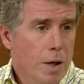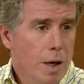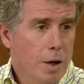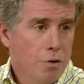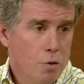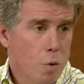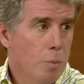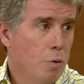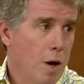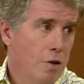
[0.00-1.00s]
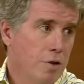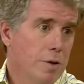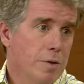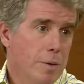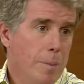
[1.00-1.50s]
a storm crashed
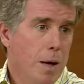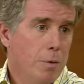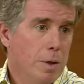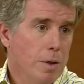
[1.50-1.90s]
into the mountain,